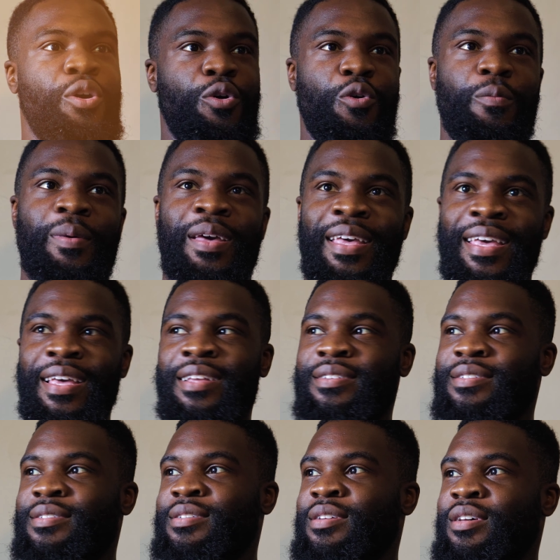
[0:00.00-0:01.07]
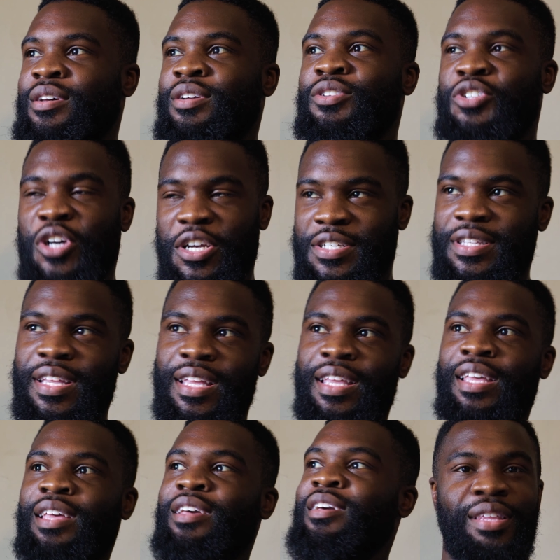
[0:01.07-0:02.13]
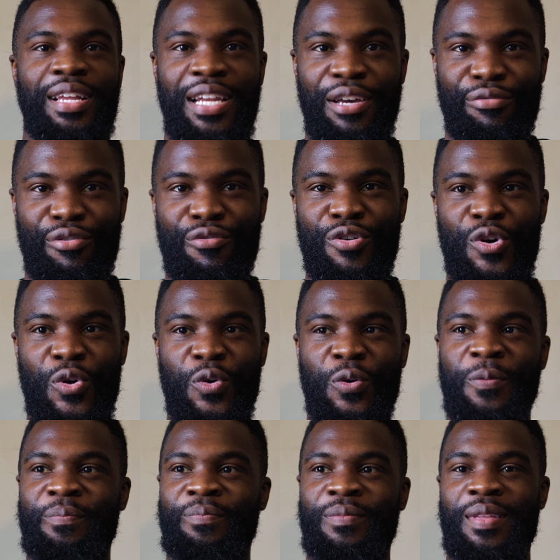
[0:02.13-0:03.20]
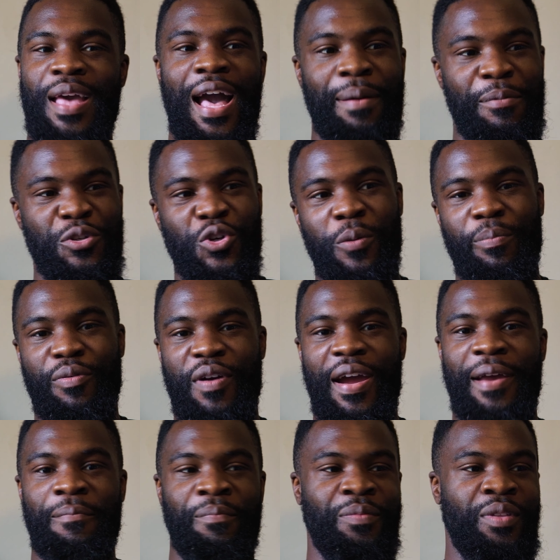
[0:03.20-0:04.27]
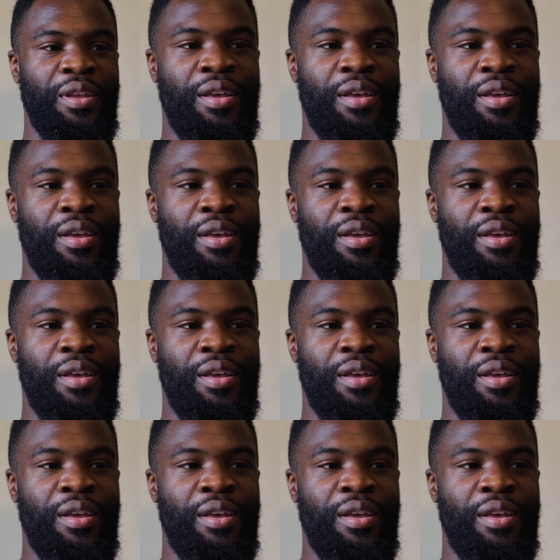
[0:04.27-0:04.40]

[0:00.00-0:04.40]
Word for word: Uber Eats, Just Eat, Deliveroo, Amazon Prime.